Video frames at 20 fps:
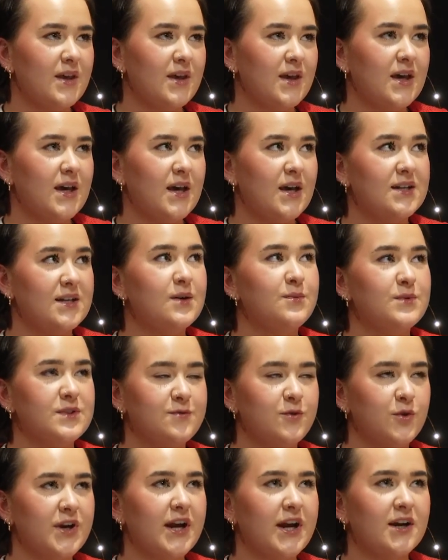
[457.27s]
It was
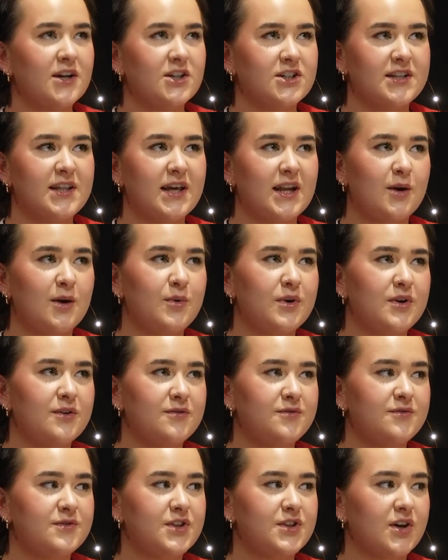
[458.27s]
4 years, and then I would
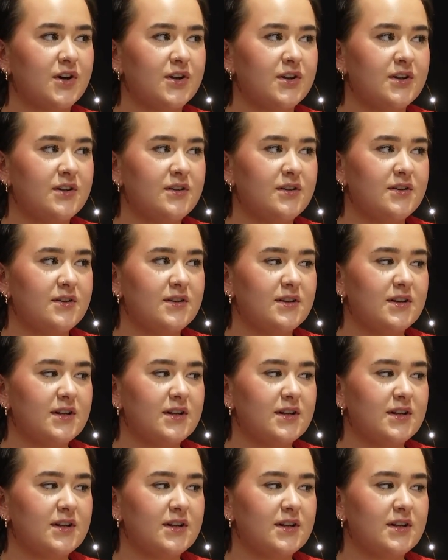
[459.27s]
have done